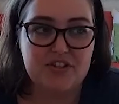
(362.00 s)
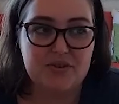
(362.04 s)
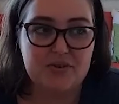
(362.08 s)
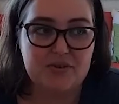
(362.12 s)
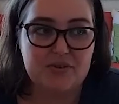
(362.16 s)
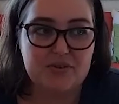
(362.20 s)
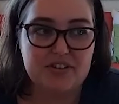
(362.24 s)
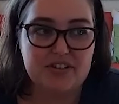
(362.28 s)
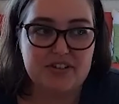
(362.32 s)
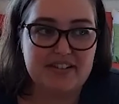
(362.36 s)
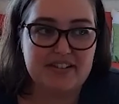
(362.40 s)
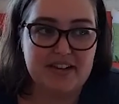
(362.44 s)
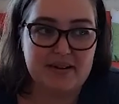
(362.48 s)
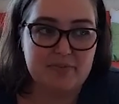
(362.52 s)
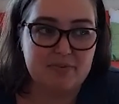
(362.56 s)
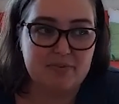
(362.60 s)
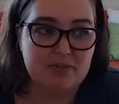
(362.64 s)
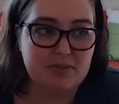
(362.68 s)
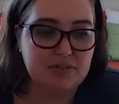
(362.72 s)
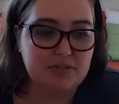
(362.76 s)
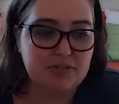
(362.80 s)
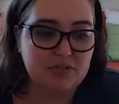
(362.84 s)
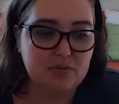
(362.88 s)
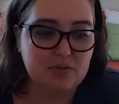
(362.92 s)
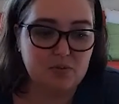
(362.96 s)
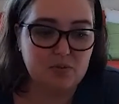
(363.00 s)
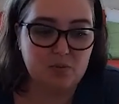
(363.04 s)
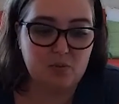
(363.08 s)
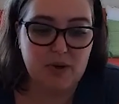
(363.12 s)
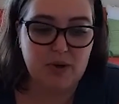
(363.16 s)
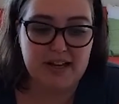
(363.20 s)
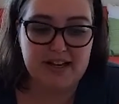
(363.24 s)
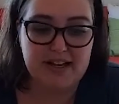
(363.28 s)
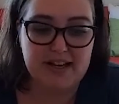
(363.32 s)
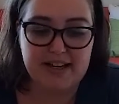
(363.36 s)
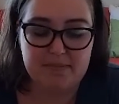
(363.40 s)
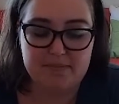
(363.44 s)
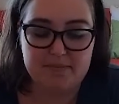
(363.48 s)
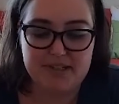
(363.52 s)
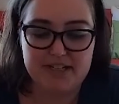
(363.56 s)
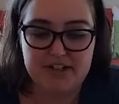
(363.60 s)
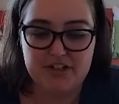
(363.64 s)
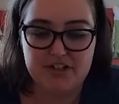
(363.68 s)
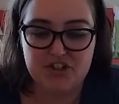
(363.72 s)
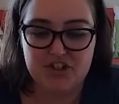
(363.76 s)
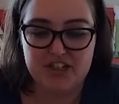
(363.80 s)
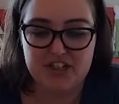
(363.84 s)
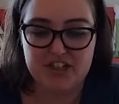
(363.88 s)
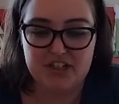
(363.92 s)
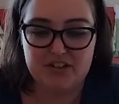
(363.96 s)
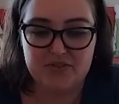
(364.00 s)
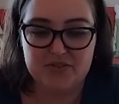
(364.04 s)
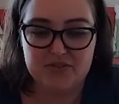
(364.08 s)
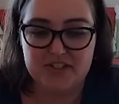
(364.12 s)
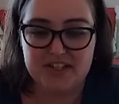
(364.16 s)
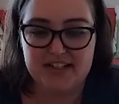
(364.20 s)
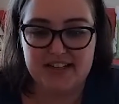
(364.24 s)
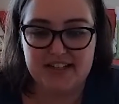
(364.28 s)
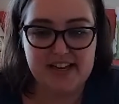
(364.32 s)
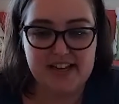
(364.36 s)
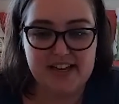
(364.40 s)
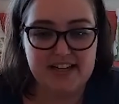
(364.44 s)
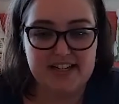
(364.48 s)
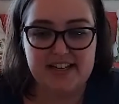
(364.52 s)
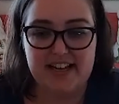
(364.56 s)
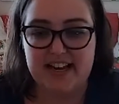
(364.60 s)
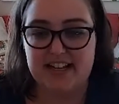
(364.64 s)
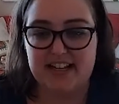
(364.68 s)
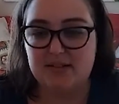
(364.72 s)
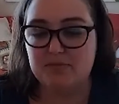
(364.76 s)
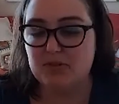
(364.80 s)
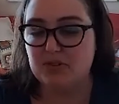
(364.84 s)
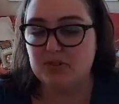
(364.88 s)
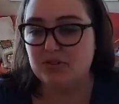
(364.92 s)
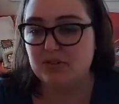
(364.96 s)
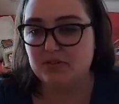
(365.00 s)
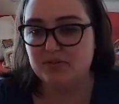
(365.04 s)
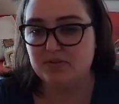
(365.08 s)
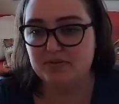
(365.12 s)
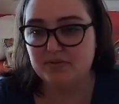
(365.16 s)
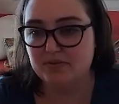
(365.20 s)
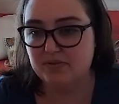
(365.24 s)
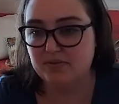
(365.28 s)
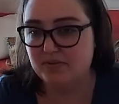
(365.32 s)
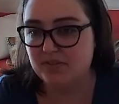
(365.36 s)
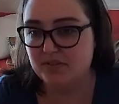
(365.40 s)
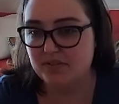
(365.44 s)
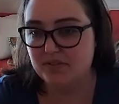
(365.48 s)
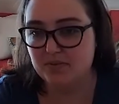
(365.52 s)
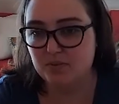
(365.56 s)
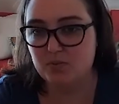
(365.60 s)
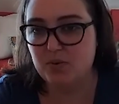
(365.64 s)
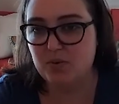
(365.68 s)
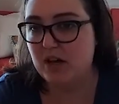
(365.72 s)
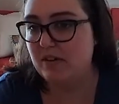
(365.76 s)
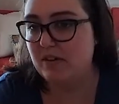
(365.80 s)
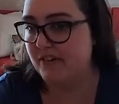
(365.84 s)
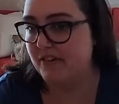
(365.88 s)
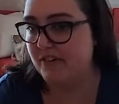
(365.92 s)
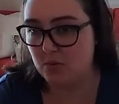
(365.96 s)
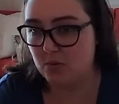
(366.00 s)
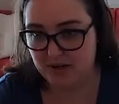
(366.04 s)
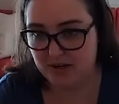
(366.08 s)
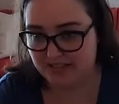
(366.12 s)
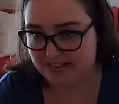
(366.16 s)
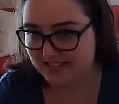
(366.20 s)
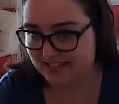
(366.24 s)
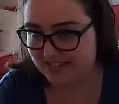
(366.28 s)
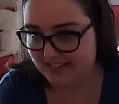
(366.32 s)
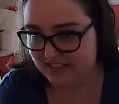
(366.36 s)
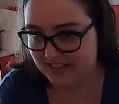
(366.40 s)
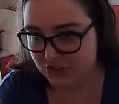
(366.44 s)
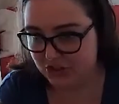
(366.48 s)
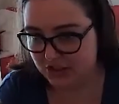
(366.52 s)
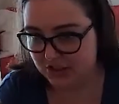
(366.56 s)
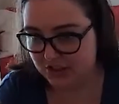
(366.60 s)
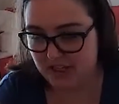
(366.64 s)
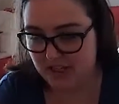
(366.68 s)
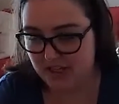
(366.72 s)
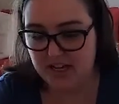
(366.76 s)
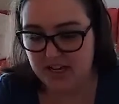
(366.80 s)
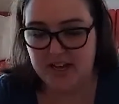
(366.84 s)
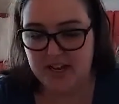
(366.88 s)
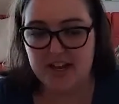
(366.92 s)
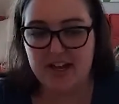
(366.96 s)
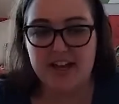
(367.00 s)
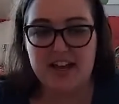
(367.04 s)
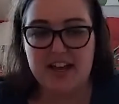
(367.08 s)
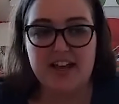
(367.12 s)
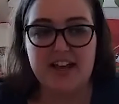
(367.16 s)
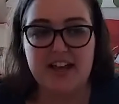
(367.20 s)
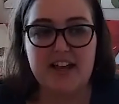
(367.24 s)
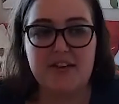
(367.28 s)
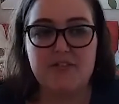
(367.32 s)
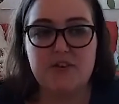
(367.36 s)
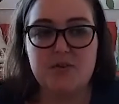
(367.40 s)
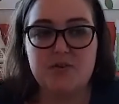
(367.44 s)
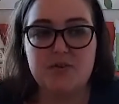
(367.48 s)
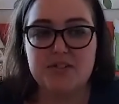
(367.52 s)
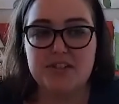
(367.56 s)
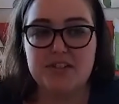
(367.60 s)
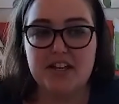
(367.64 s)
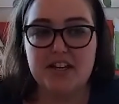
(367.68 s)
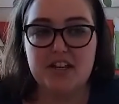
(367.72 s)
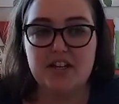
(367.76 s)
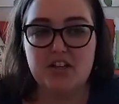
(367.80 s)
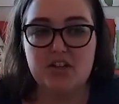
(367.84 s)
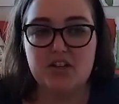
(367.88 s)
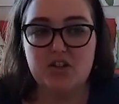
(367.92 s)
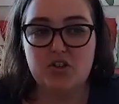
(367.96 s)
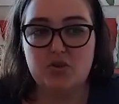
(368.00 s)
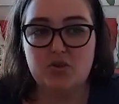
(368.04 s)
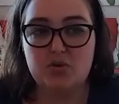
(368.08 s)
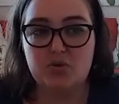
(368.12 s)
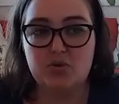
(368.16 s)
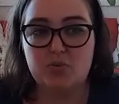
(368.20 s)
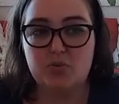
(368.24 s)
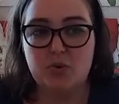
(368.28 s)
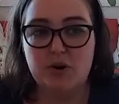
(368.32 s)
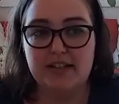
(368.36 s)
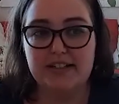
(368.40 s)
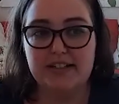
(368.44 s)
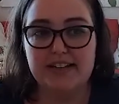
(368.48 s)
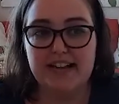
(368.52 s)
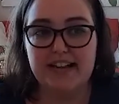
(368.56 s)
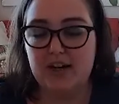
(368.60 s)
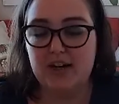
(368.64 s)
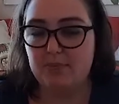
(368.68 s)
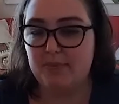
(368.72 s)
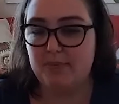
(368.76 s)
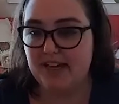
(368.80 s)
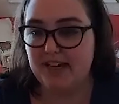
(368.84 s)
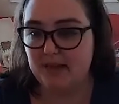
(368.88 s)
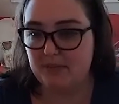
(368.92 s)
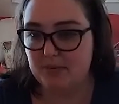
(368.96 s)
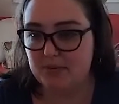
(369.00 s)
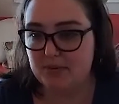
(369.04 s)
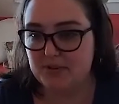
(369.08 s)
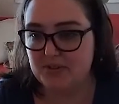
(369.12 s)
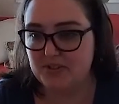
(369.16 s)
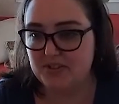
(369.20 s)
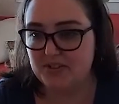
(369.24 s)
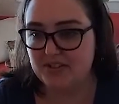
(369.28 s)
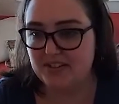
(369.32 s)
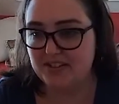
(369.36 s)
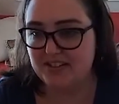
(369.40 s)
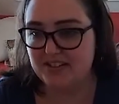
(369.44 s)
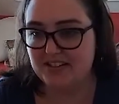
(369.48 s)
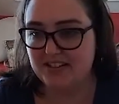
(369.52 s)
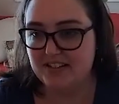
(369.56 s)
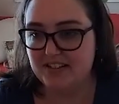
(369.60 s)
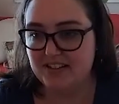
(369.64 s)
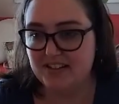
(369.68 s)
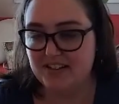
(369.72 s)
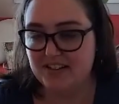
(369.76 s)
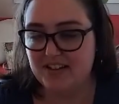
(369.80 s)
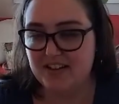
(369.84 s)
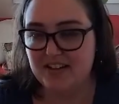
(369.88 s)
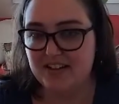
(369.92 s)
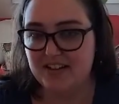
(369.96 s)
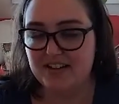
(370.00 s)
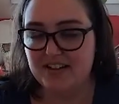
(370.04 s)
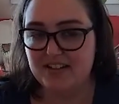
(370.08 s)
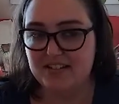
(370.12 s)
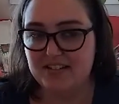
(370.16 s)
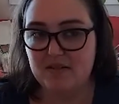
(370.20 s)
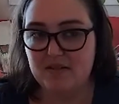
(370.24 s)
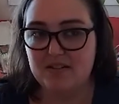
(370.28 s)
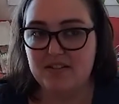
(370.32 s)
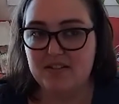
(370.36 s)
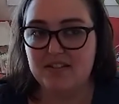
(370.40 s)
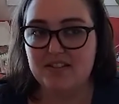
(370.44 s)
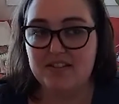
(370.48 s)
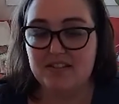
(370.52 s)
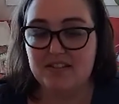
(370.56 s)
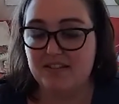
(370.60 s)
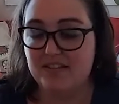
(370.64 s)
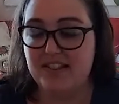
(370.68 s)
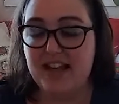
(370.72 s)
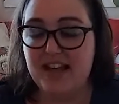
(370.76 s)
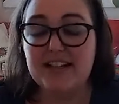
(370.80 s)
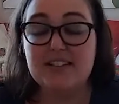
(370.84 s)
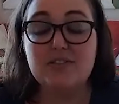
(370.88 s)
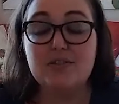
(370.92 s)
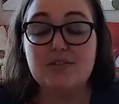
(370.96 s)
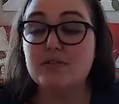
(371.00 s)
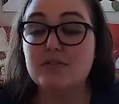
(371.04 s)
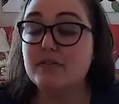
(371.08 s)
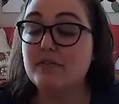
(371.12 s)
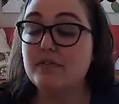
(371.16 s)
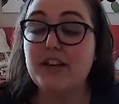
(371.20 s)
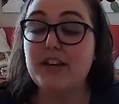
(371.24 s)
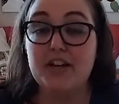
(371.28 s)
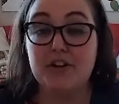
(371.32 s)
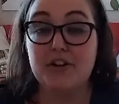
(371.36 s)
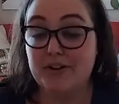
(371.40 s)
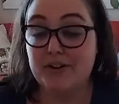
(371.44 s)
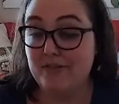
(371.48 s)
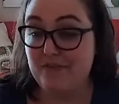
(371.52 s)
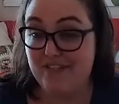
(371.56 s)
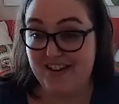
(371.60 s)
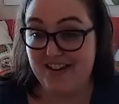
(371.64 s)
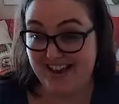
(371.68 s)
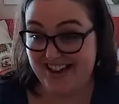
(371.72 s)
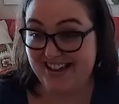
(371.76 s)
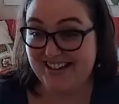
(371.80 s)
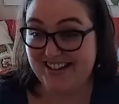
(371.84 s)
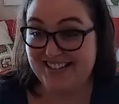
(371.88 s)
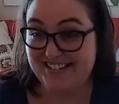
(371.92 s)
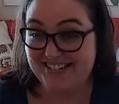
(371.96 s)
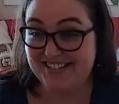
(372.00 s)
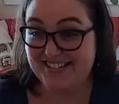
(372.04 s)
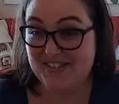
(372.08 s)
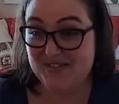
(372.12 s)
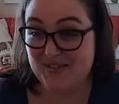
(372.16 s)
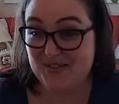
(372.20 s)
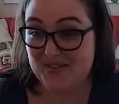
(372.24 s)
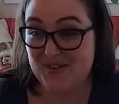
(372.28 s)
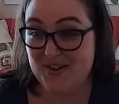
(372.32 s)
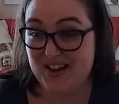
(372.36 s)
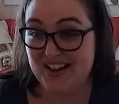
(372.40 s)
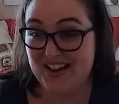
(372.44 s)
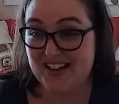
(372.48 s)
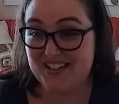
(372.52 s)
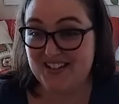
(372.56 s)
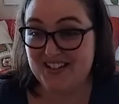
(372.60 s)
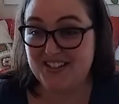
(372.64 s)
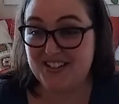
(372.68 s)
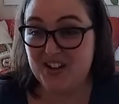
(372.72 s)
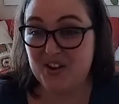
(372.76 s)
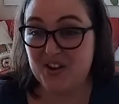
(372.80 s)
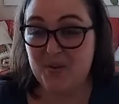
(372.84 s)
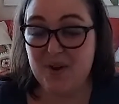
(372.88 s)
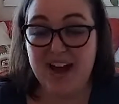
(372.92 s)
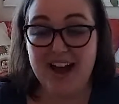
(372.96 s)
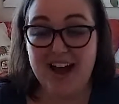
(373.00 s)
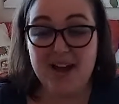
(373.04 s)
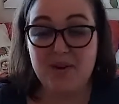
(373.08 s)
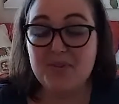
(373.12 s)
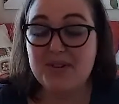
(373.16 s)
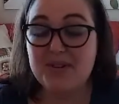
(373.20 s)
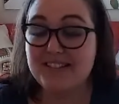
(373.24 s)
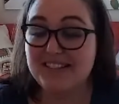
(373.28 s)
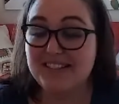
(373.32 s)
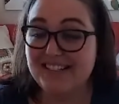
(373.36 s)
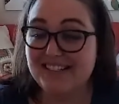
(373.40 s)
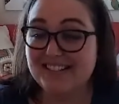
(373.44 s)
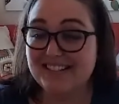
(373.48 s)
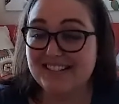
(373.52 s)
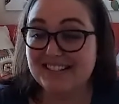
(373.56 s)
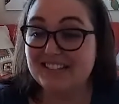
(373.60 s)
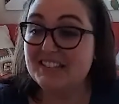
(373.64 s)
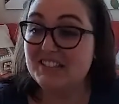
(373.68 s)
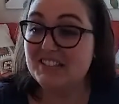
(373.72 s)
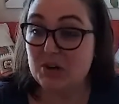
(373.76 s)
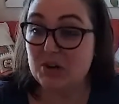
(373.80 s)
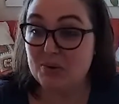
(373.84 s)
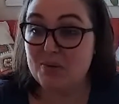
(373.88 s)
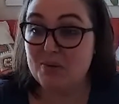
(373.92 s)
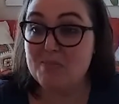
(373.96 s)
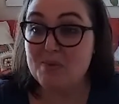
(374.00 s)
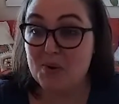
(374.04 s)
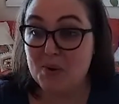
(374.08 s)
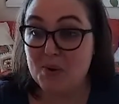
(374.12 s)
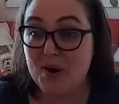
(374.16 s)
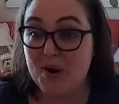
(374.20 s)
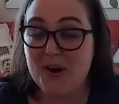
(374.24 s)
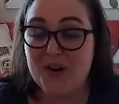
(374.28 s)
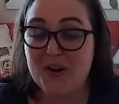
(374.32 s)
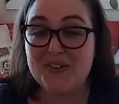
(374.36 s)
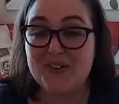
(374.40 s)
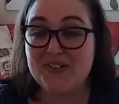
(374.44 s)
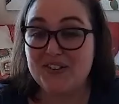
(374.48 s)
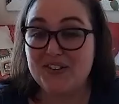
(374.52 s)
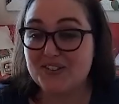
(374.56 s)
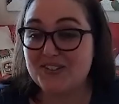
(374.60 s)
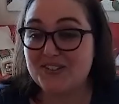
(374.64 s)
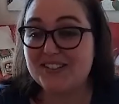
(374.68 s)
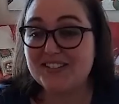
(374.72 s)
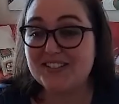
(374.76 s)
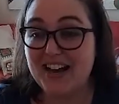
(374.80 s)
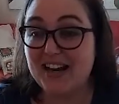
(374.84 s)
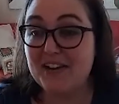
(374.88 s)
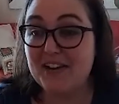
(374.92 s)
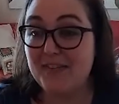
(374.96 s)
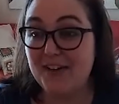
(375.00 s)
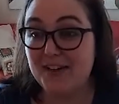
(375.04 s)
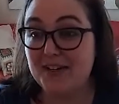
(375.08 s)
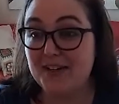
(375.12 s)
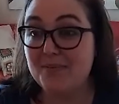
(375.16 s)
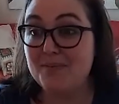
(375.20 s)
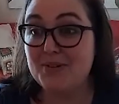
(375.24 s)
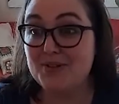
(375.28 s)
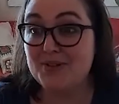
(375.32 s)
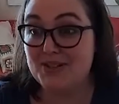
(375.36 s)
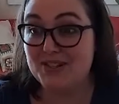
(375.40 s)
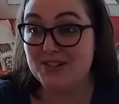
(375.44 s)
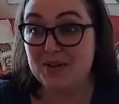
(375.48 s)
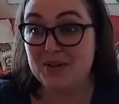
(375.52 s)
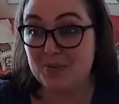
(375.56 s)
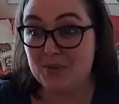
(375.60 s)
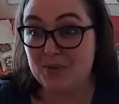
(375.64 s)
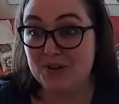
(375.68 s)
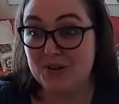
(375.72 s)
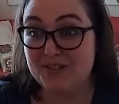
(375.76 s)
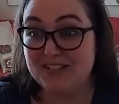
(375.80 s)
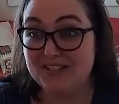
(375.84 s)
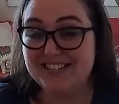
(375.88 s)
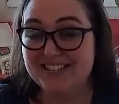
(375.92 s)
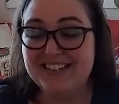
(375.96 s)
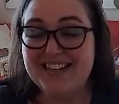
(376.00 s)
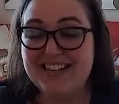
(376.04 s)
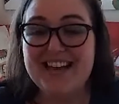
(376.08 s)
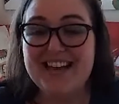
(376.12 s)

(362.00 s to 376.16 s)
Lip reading: use examples when I'm teaching, say, take an animal welfare organization. If you say you want to help animals, that's very vague. So I would need to know more. There's a lot of animals in the world.